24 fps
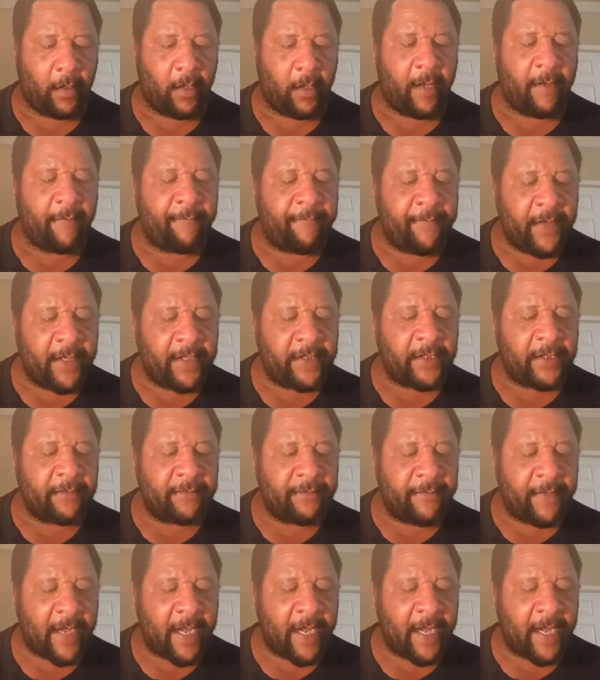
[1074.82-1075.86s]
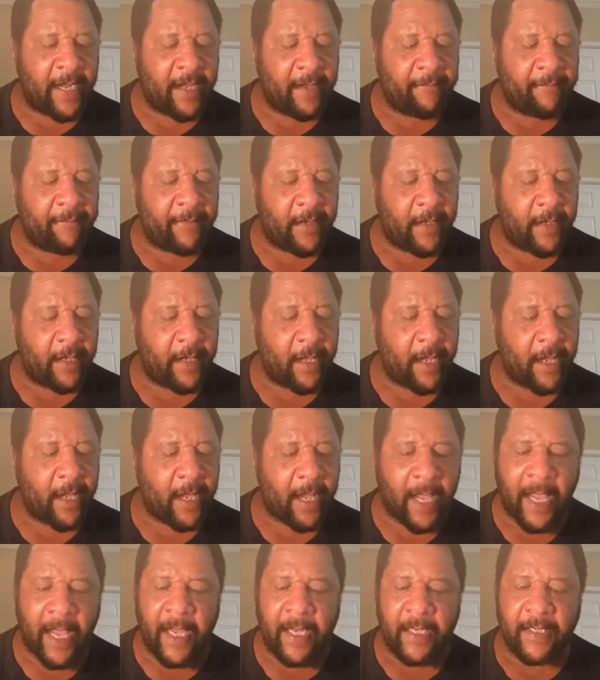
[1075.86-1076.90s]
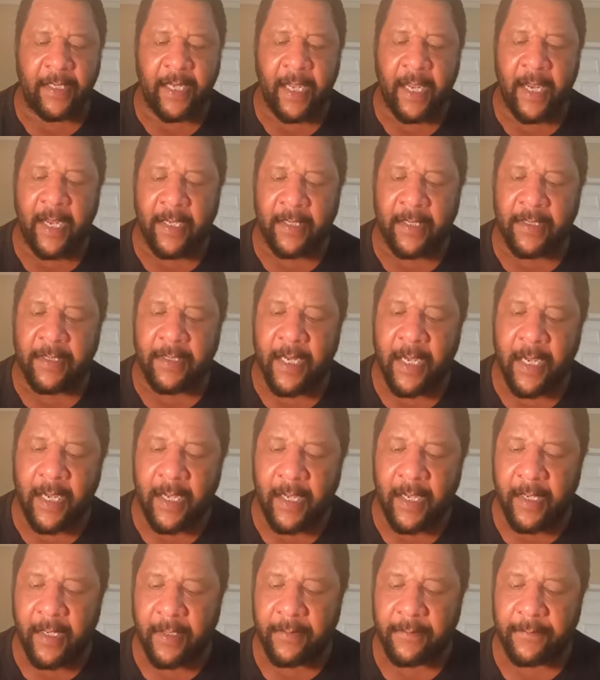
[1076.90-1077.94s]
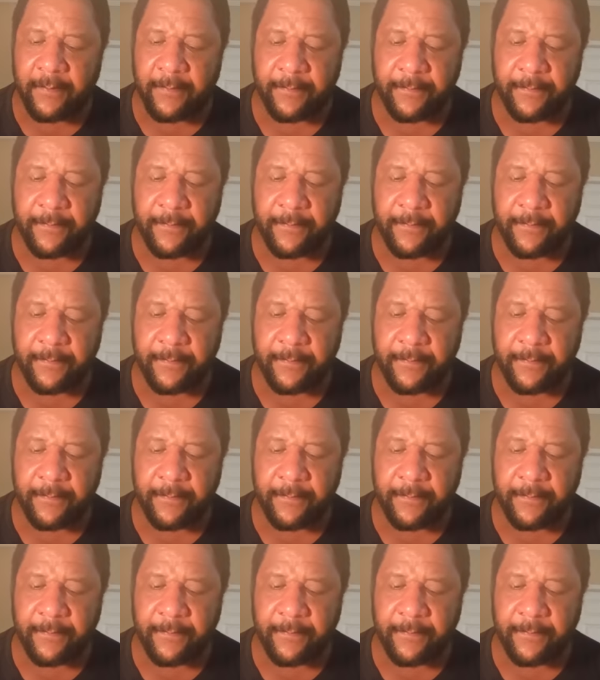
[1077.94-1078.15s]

Ephesians 5 8 and 9.